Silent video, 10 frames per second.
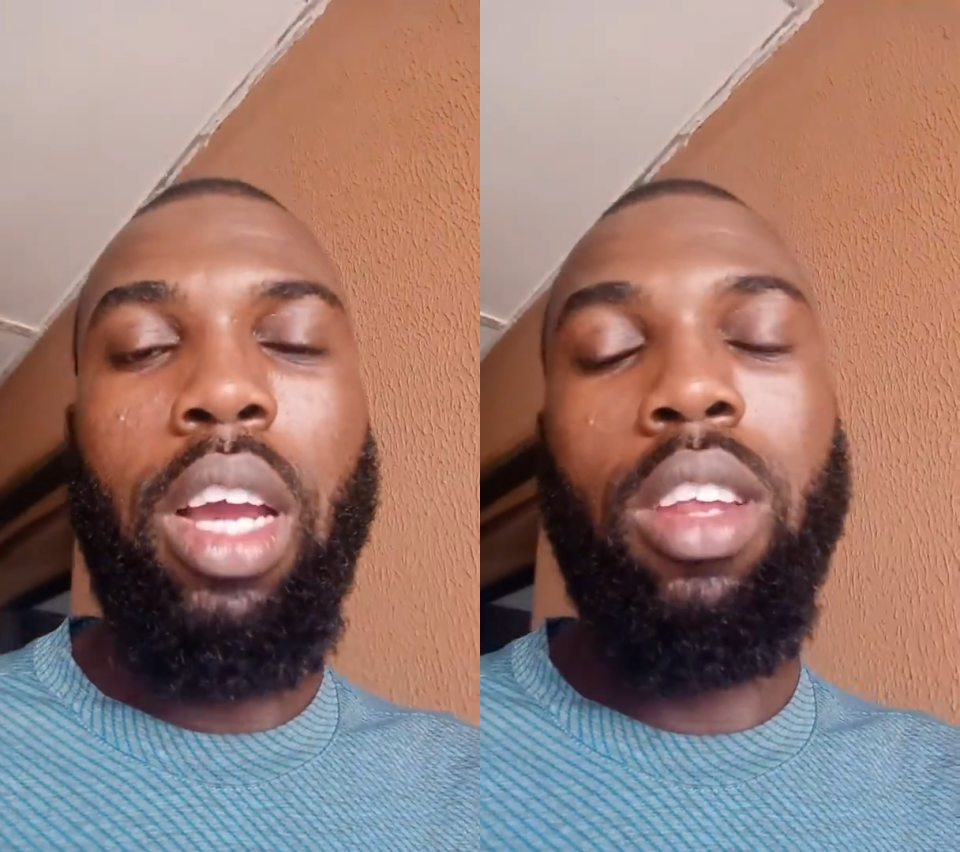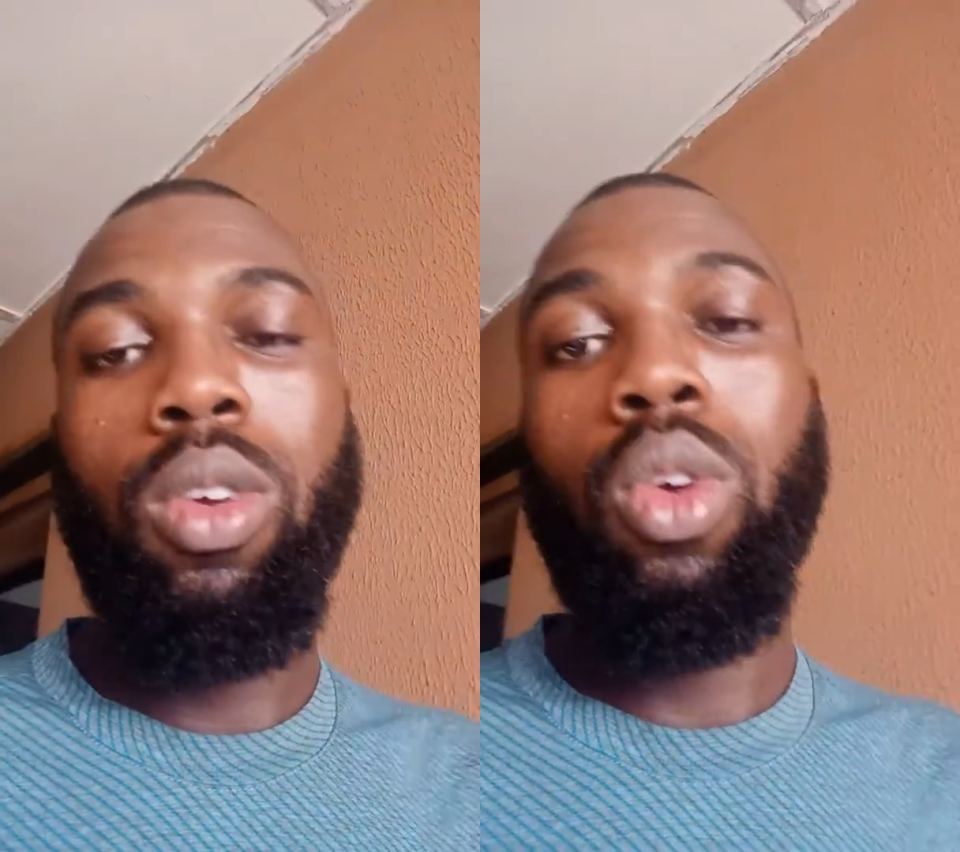
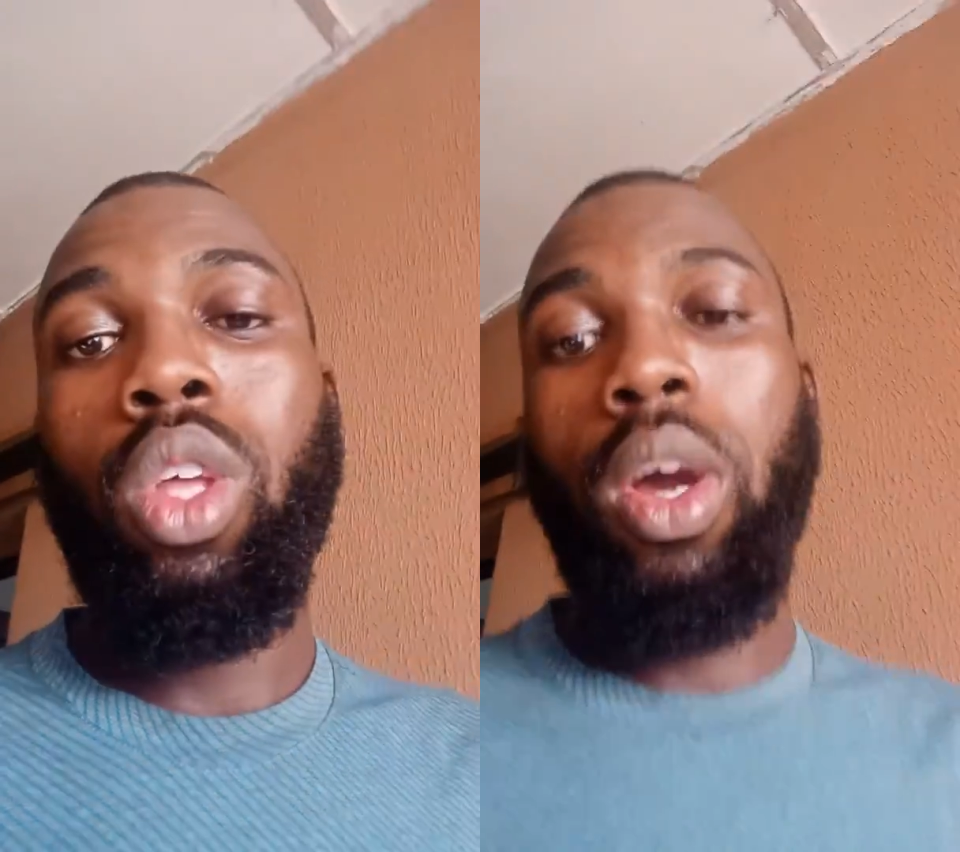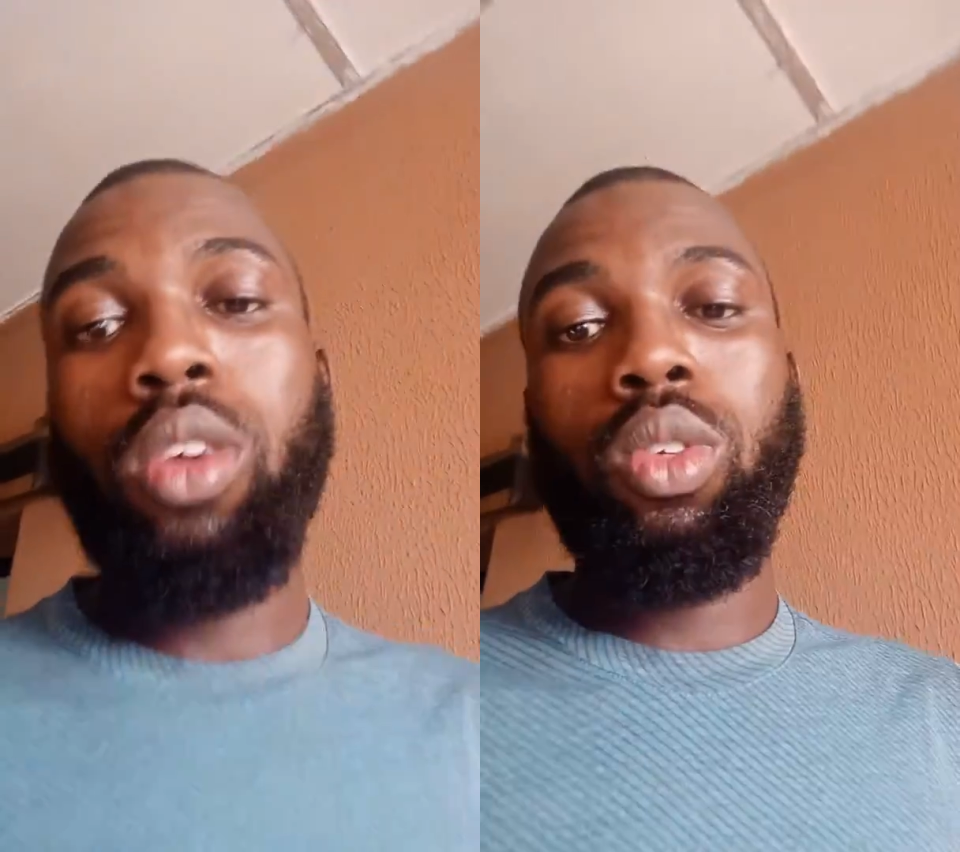kindly go
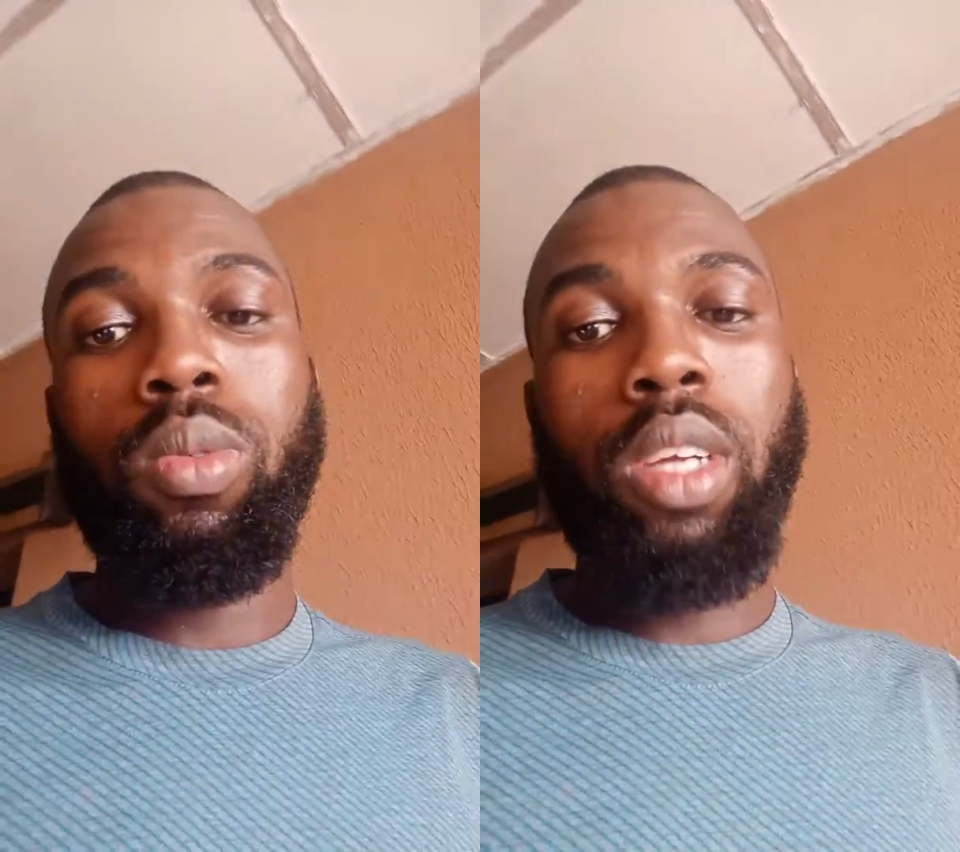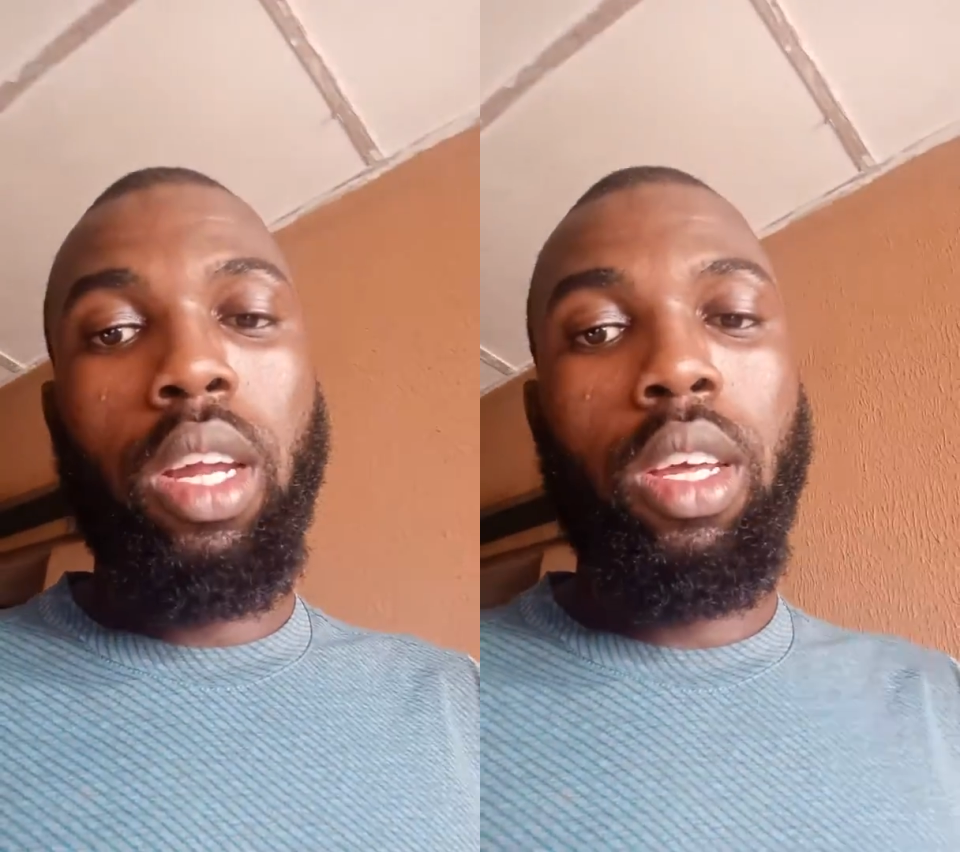to our
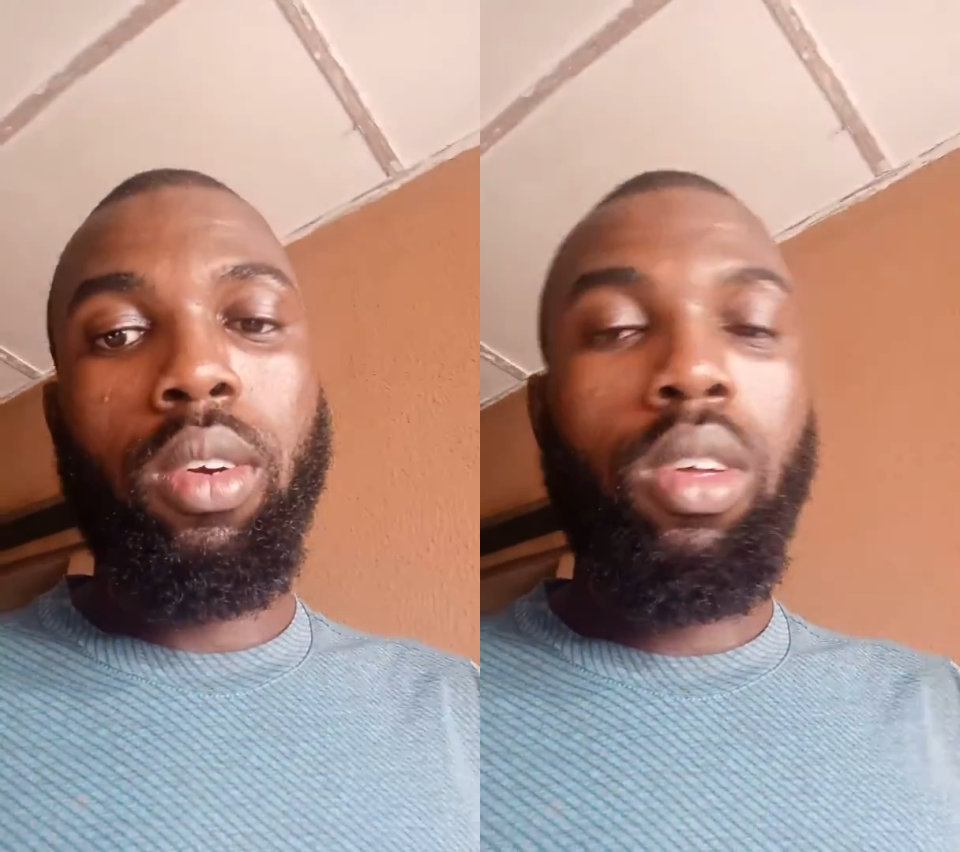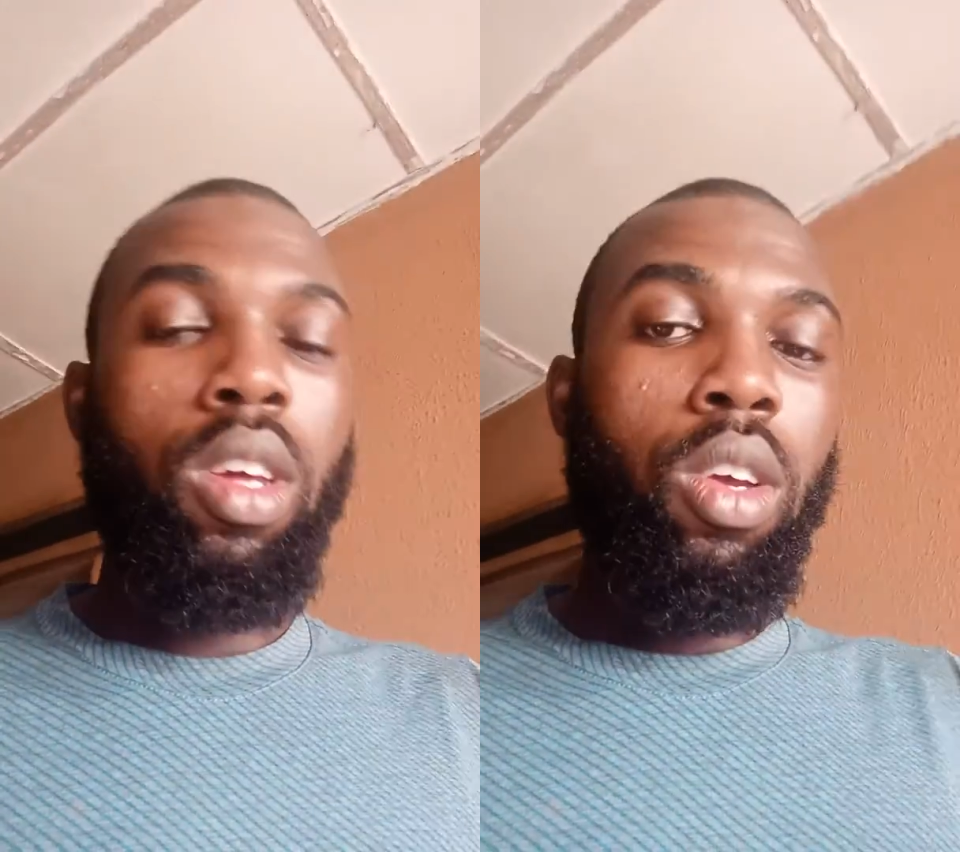YouTube channel,